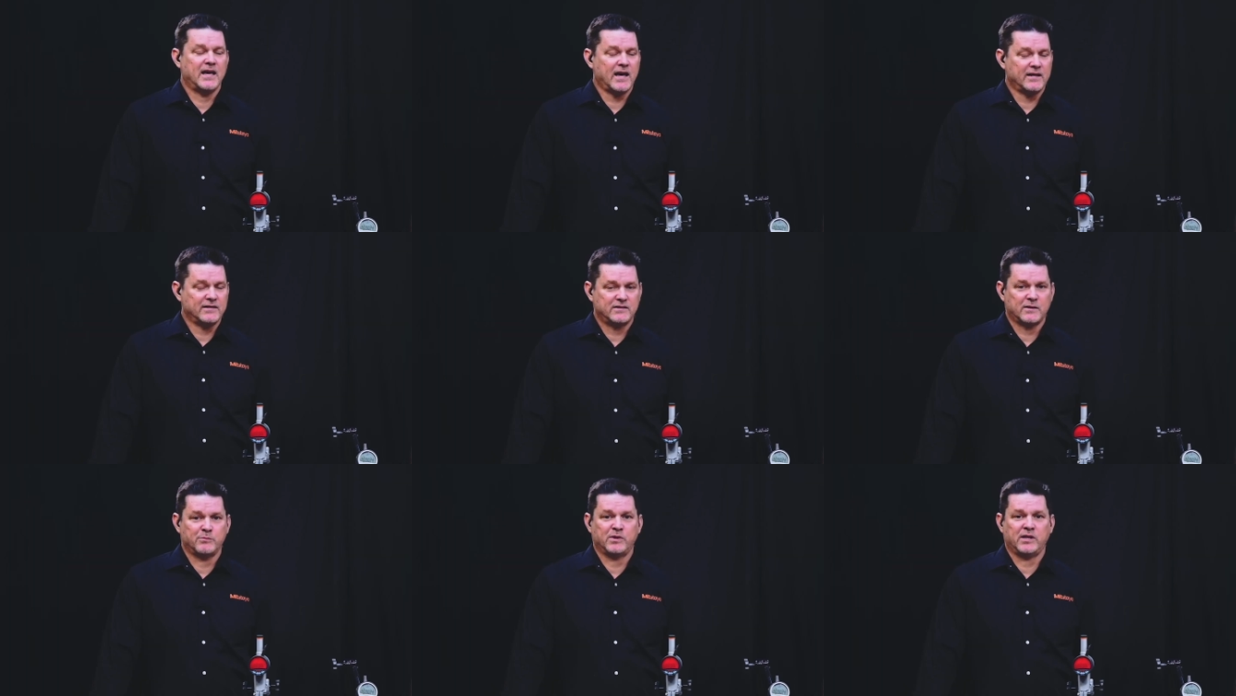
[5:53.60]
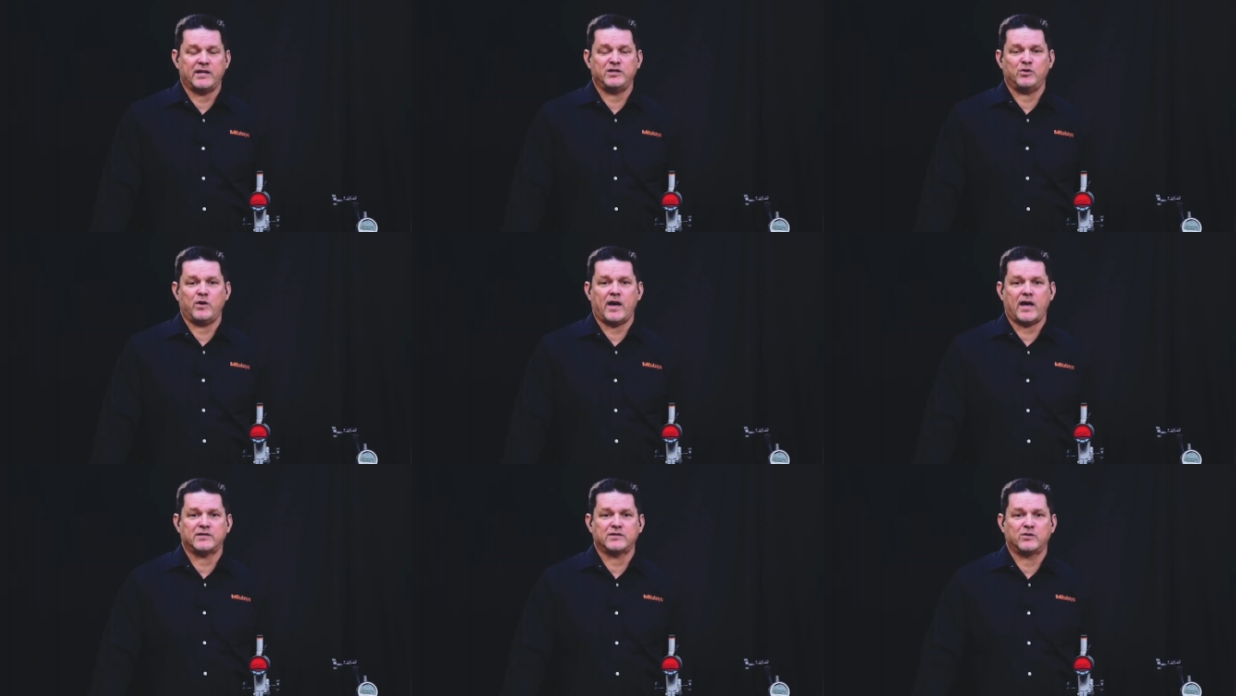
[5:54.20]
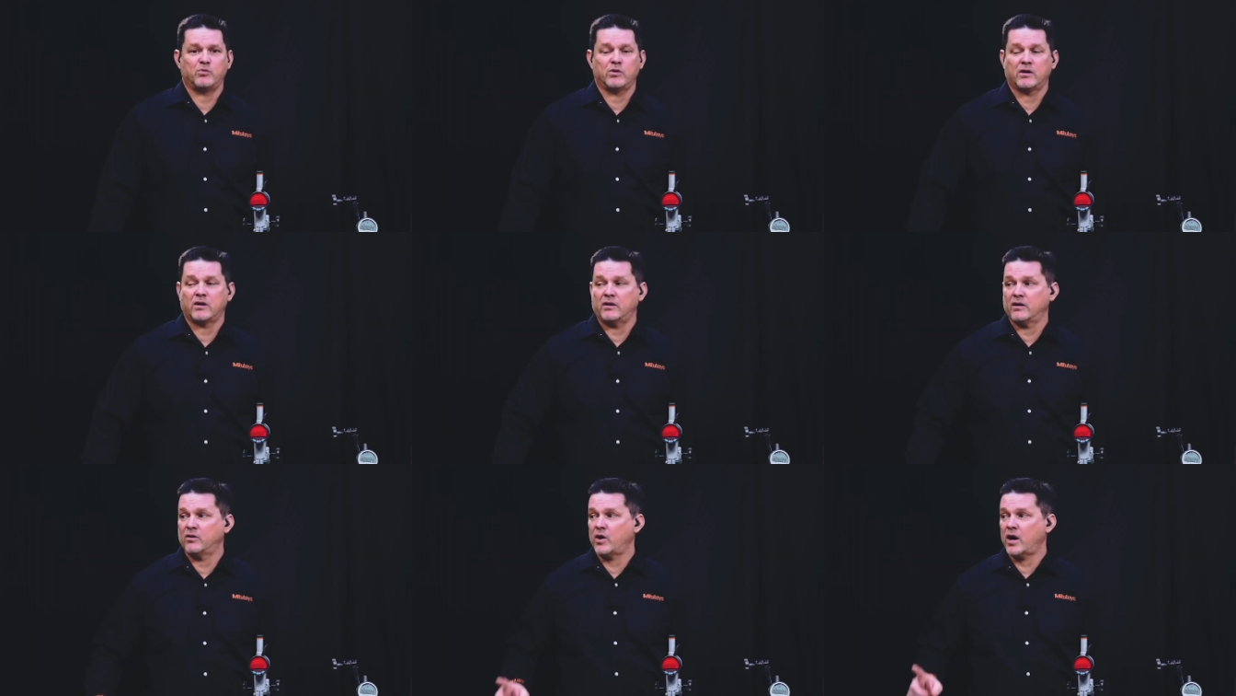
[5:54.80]
Yes, I'm glad you asked. We're
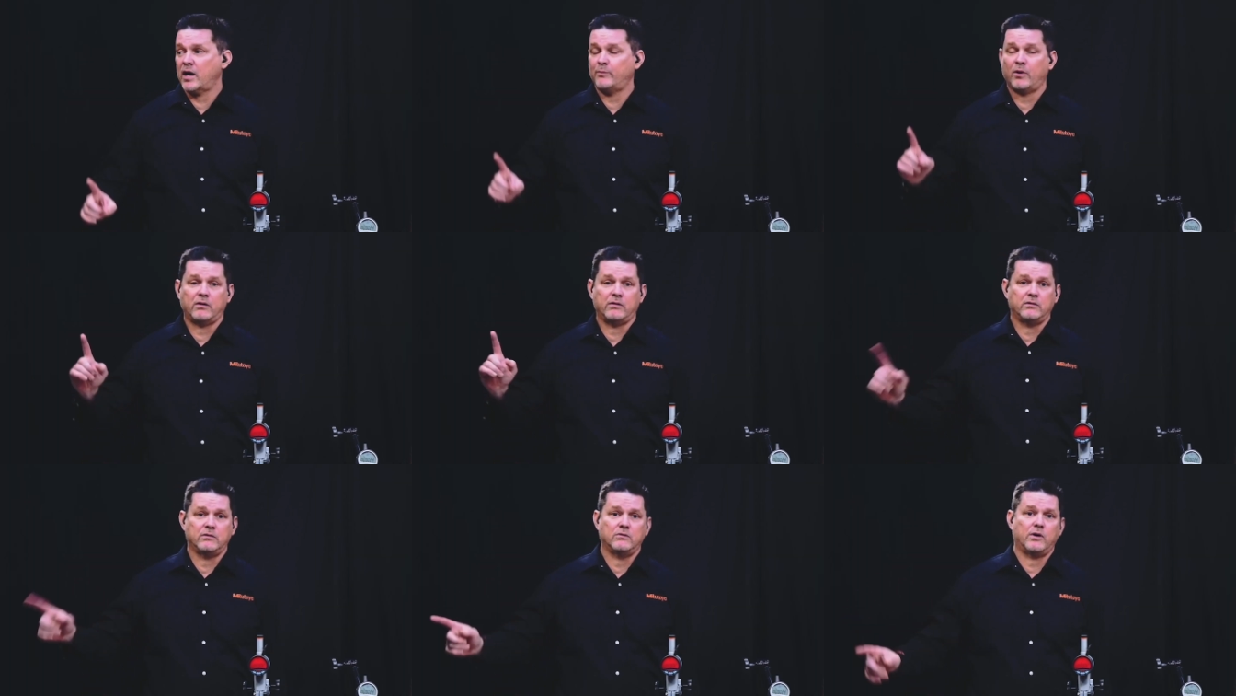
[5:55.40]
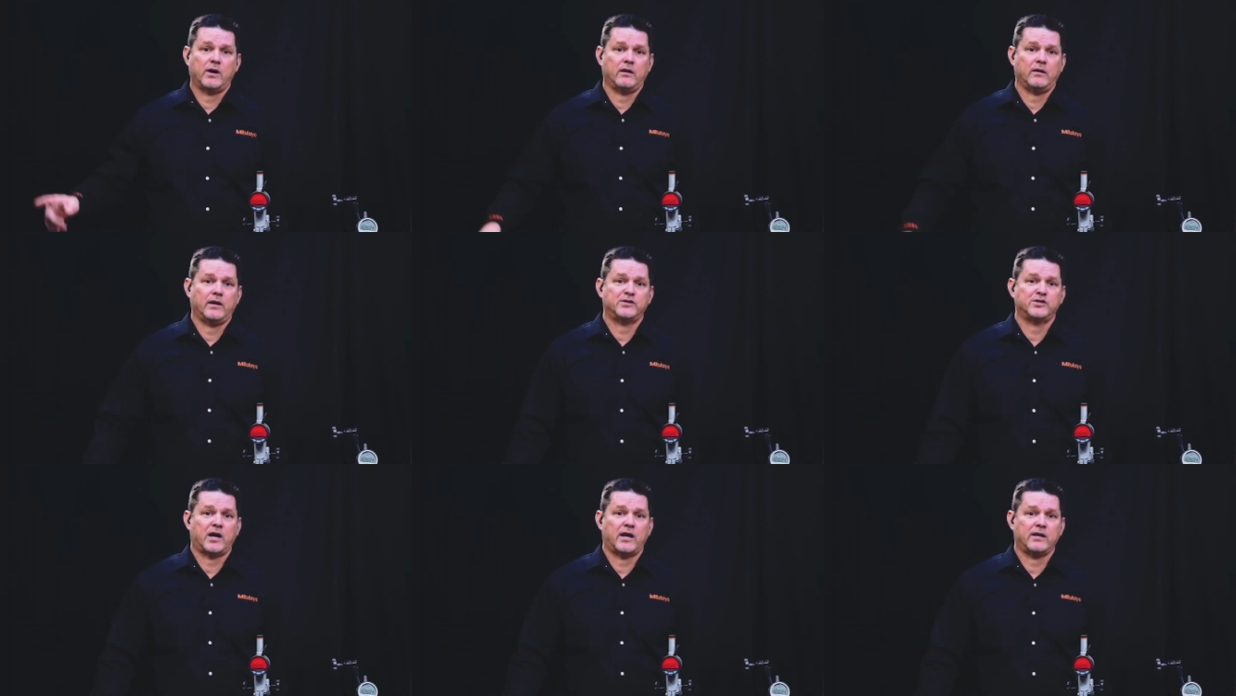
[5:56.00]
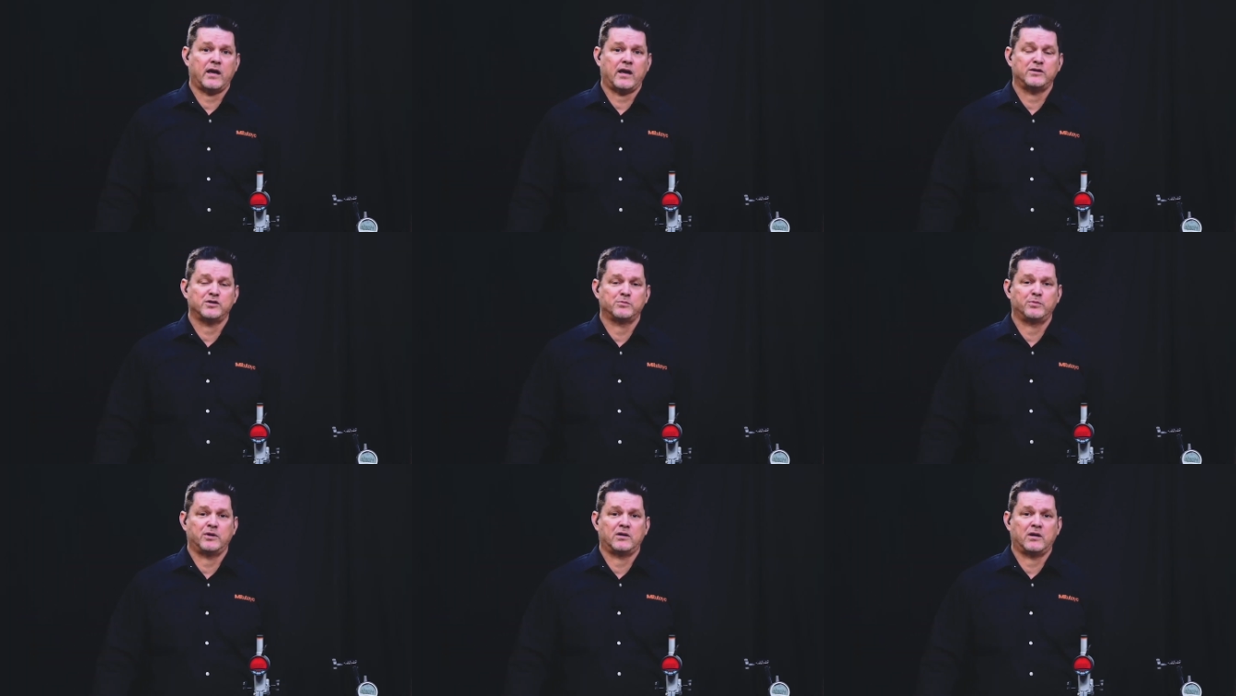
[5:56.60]
going to grab our new LH height
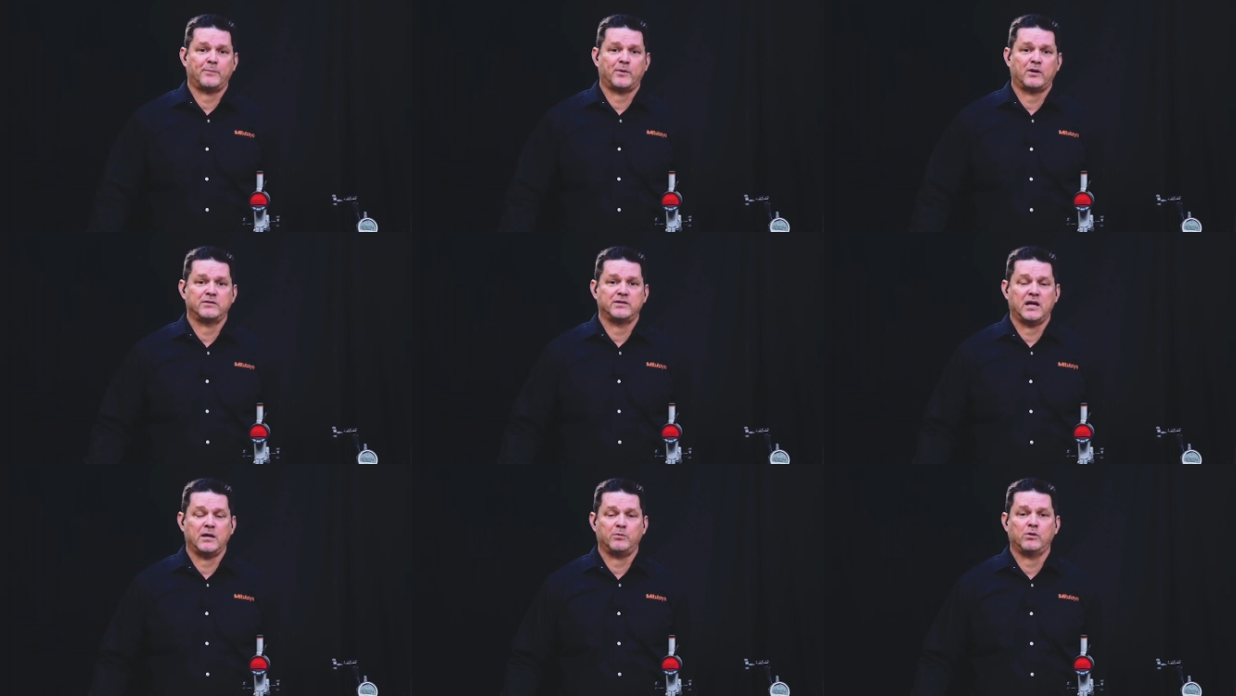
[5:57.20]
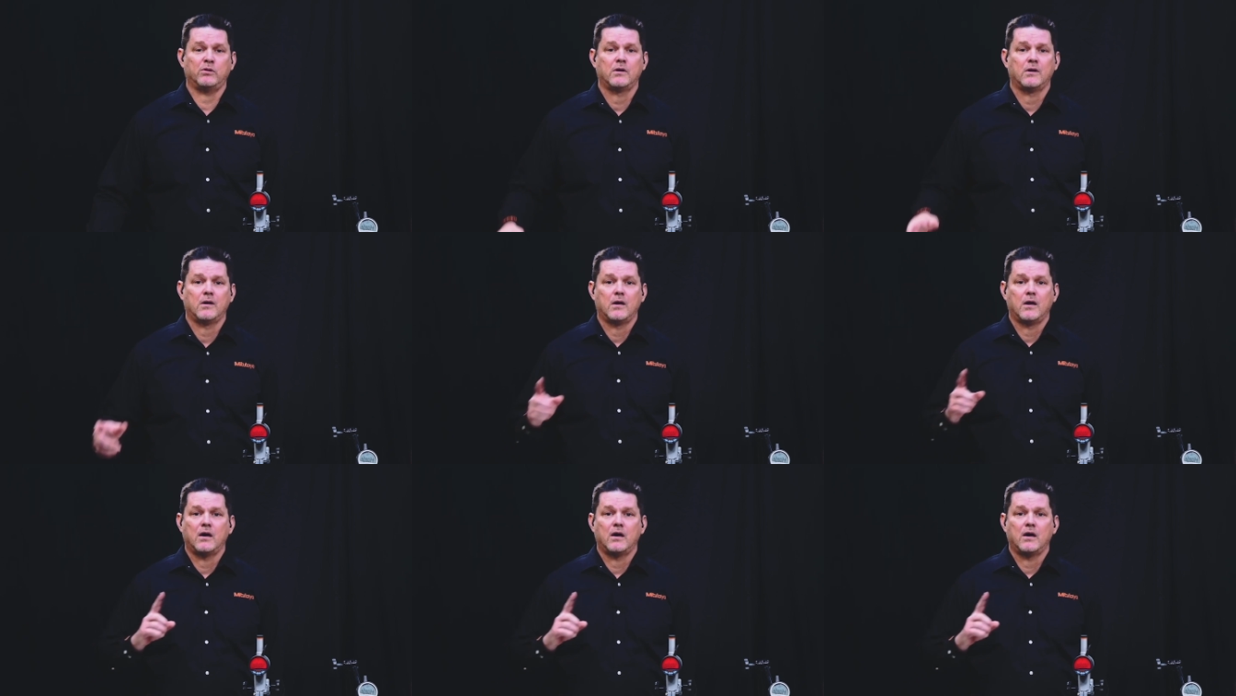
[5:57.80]
gauge and put it up on our table.